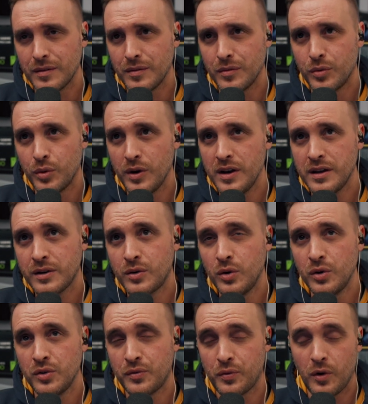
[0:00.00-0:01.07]
really
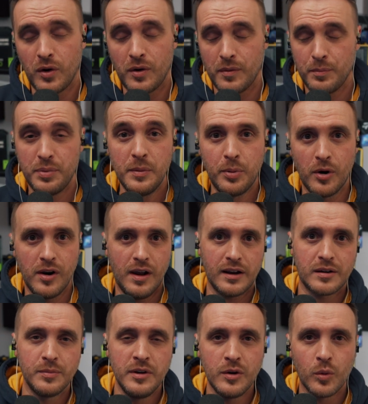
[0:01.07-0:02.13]
good for people
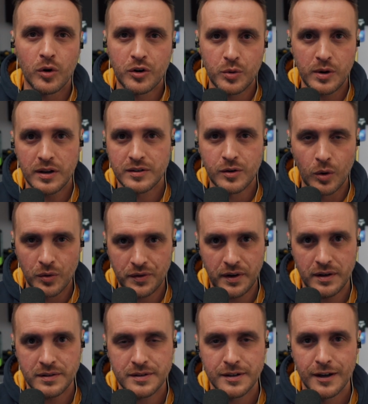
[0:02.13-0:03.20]
like me who create
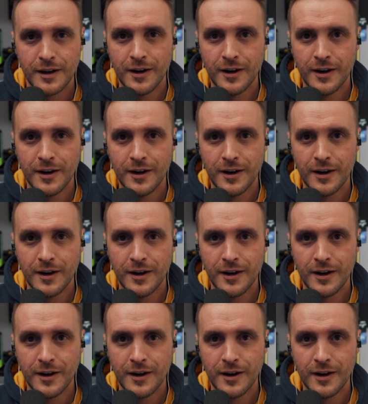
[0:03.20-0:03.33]
content